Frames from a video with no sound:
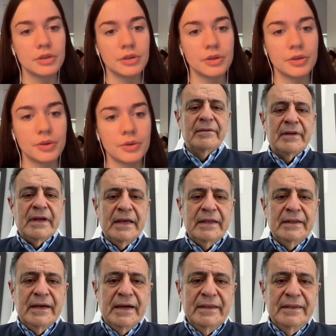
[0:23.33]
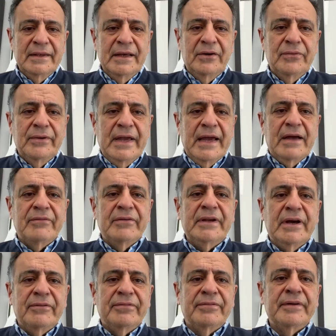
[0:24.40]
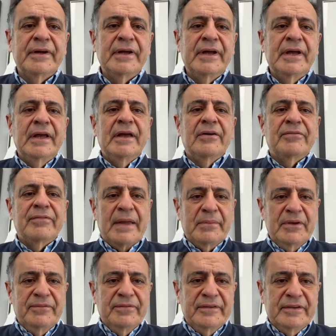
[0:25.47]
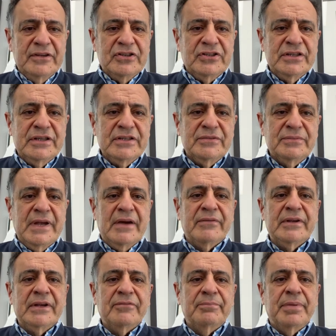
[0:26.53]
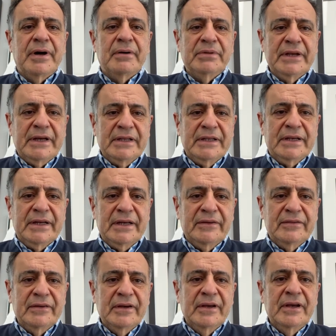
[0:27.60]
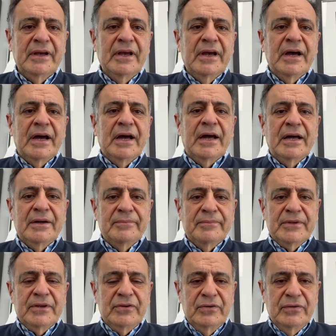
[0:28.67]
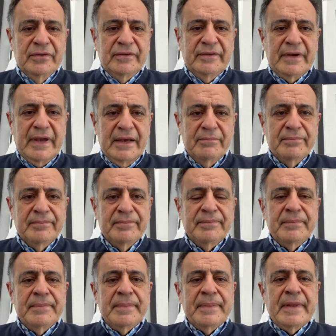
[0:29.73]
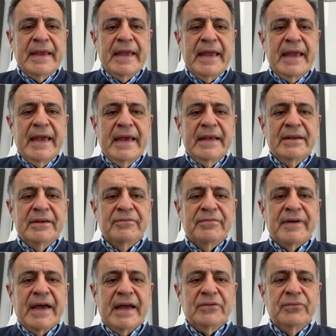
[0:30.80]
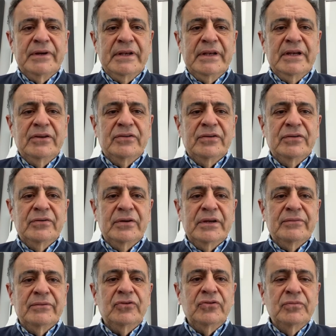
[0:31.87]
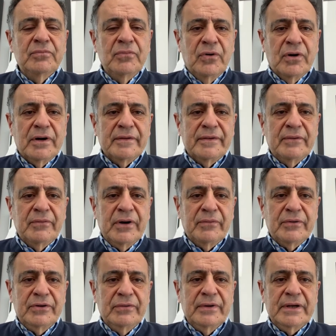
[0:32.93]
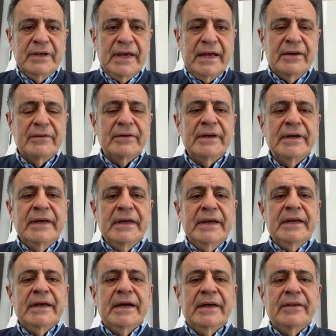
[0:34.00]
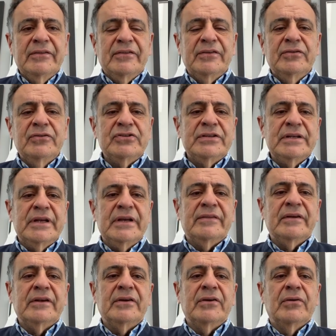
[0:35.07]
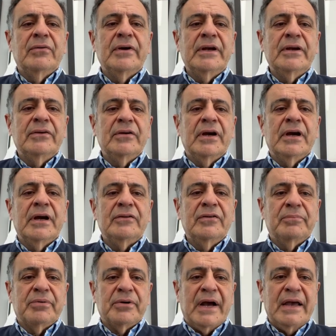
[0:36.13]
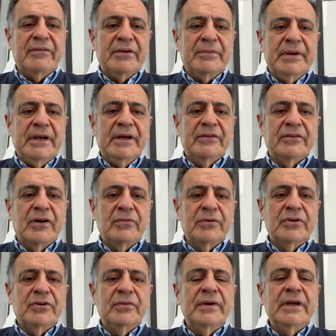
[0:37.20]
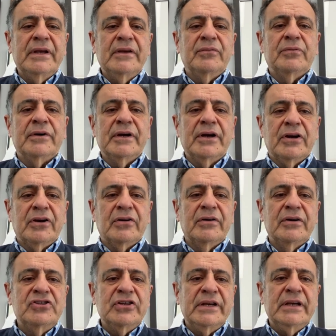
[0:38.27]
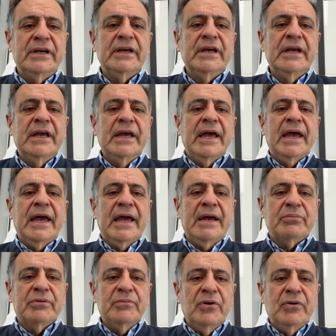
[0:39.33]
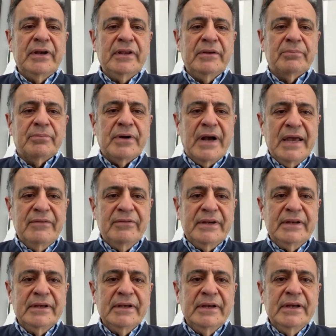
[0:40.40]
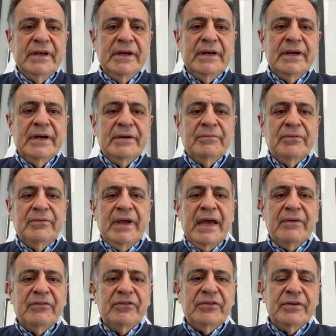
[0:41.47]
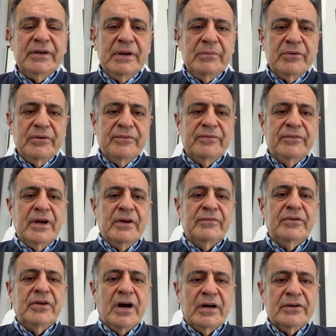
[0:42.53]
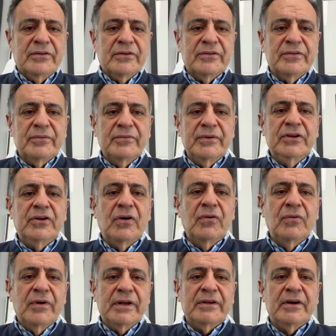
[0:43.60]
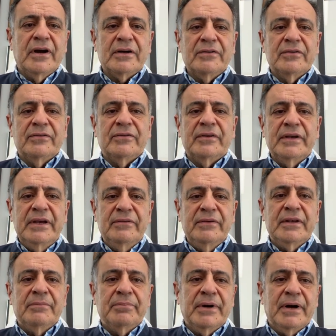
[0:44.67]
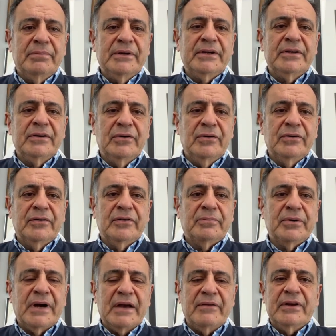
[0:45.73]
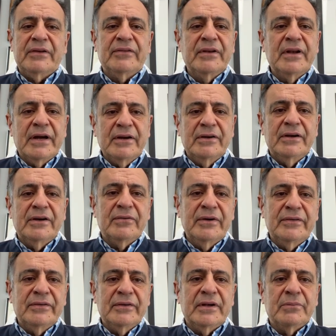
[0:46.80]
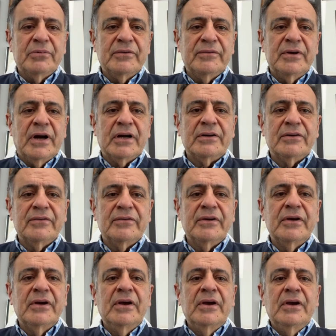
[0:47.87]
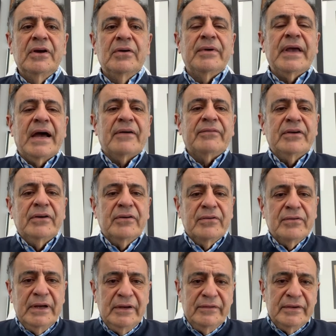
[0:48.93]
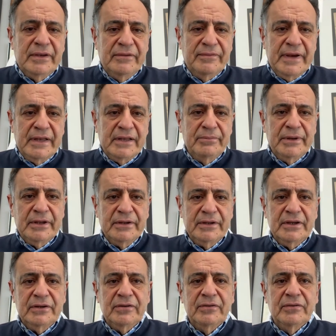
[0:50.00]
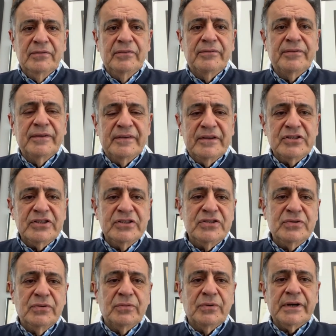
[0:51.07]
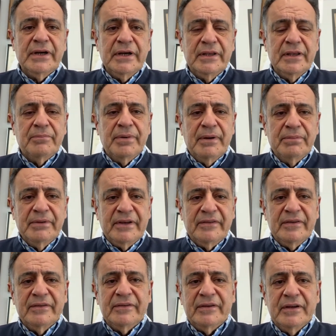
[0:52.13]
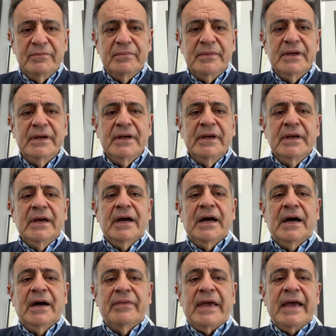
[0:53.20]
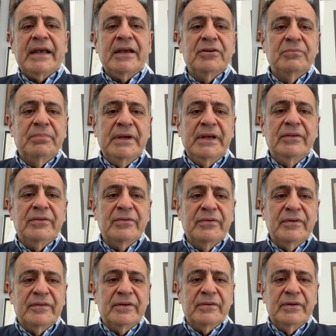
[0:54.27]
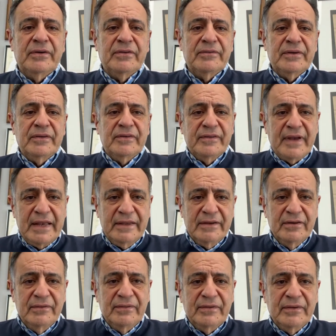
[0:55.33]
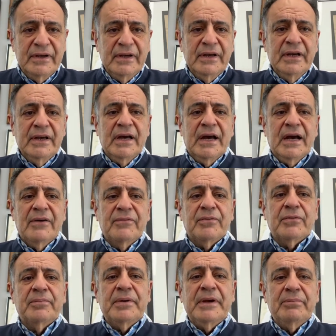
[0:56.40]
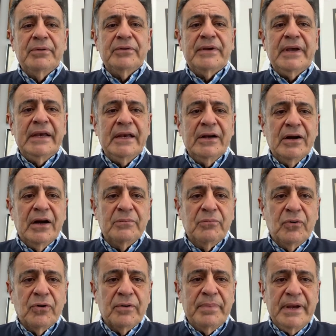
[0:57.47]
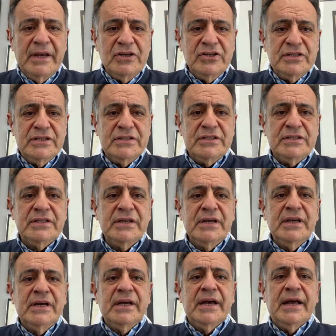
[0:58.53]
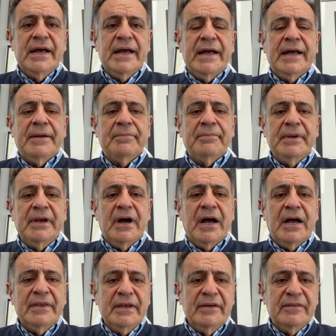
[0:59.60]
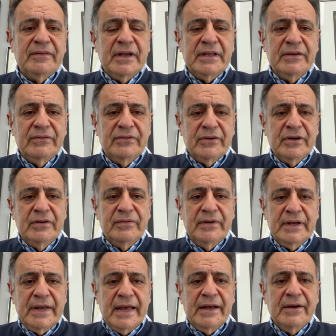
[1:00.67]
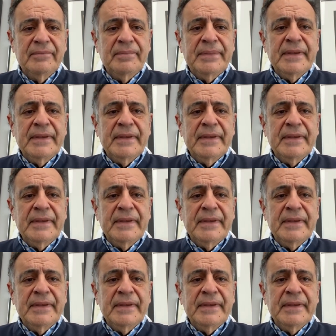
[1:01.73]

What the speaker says: Yeah, I think we have enough family physicians, we have enough public clinics to do the same. And in fact, we need to even do more than what we're doing now. The solution isn't going to private because all we're doing is we're encouraging and promoting the private. We have a certain number of doctors. We don't want doctors leaving the public to go to the private. It's not going to increase the number of doctors. We have to increase the availability to physicians who are working in the public system. That can be through a series of incentives for people taking on more patients beyond the incentives they're giving now.